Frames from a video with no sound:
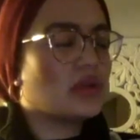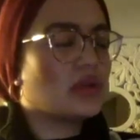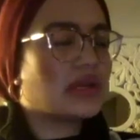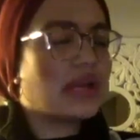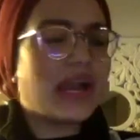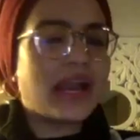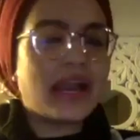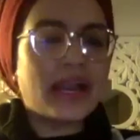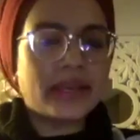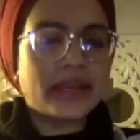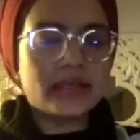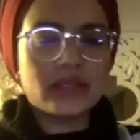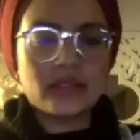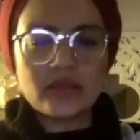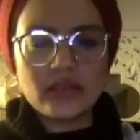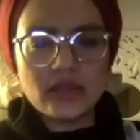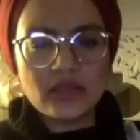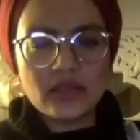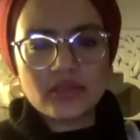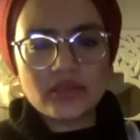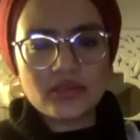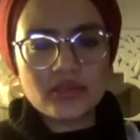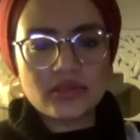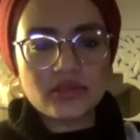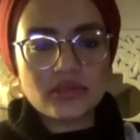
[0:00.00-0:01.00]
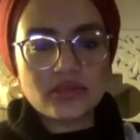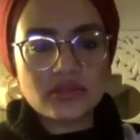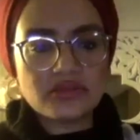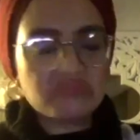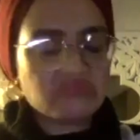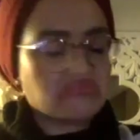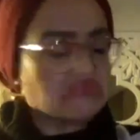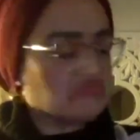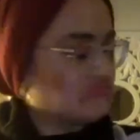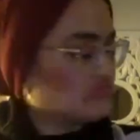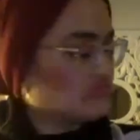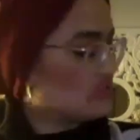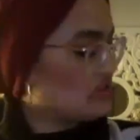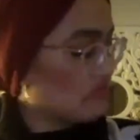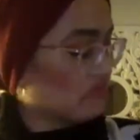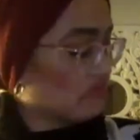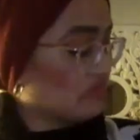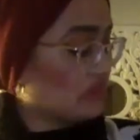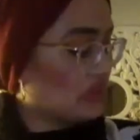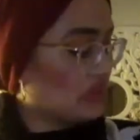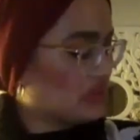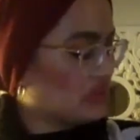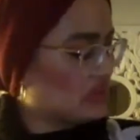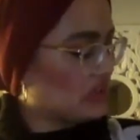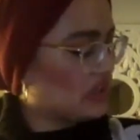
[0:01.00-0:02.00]
kindness,
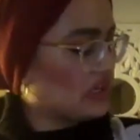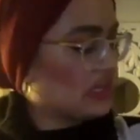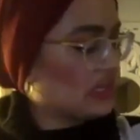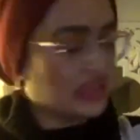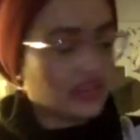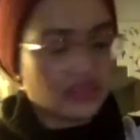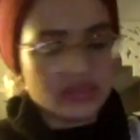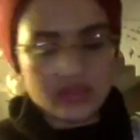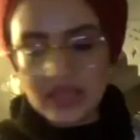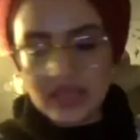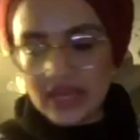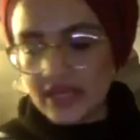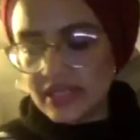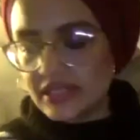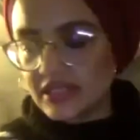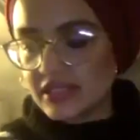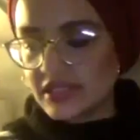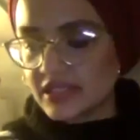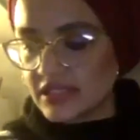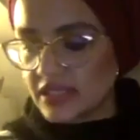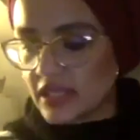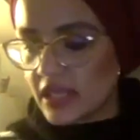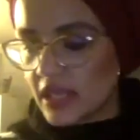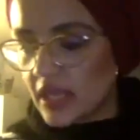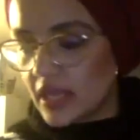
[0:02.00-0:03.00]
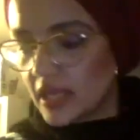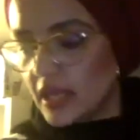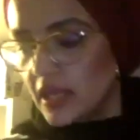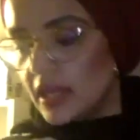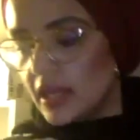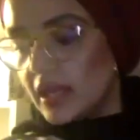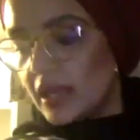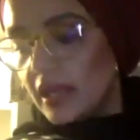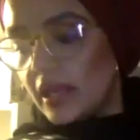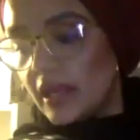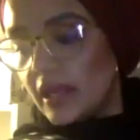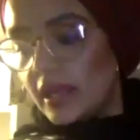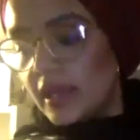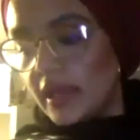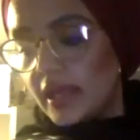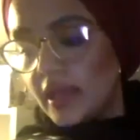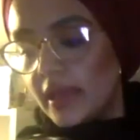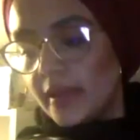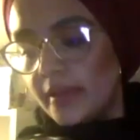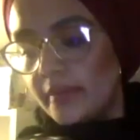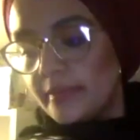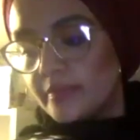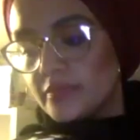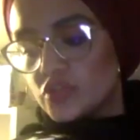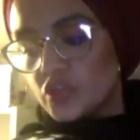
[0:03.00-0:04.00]
something like that.
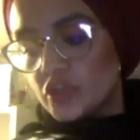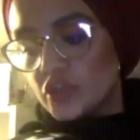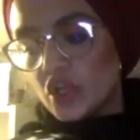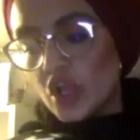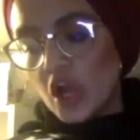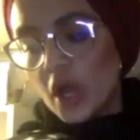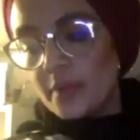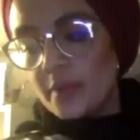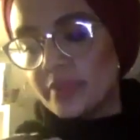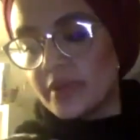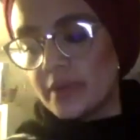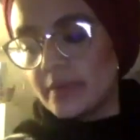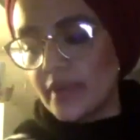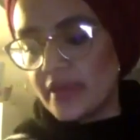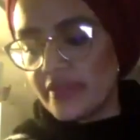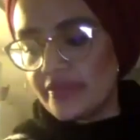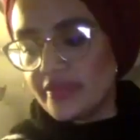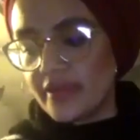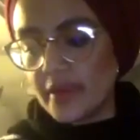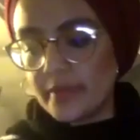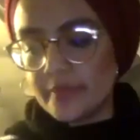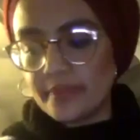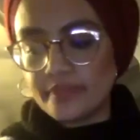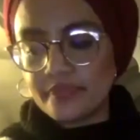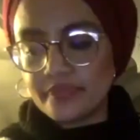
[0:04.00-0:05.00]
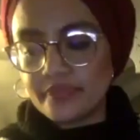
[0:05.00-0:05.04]
So you compliment them.